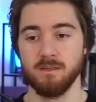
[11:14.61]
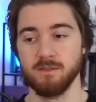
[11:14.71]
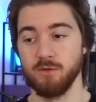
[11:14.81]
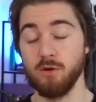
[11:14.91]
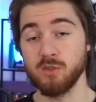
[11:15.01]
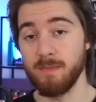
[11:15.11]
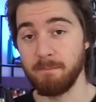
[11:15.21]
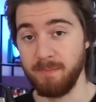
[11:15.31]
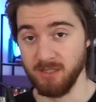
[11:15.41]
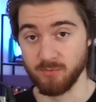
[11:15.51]
So those are my
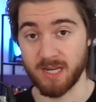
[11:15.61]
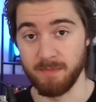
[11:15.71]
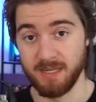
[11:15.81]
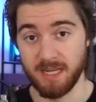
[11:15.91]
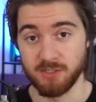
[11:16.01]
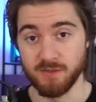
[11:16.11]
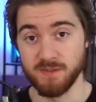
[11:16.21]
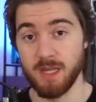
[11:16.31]
build recommendations.